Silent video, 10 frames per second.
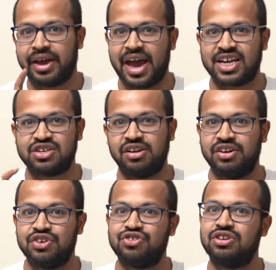
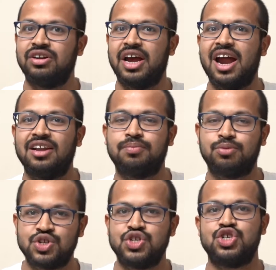acceleration, and the
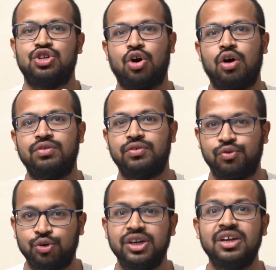position of the
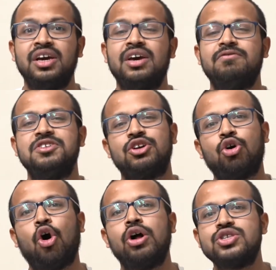fluid, which
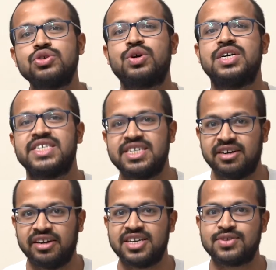are also
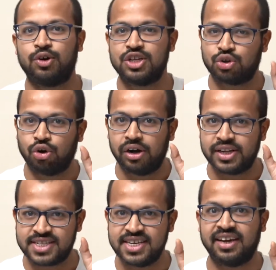considered as what is called
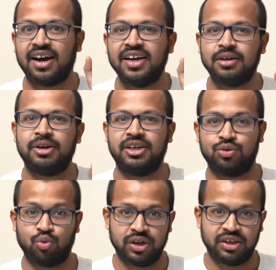as the
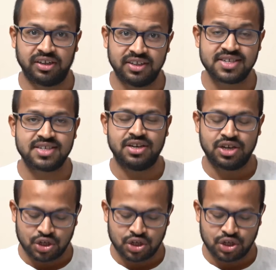kinematic quantities.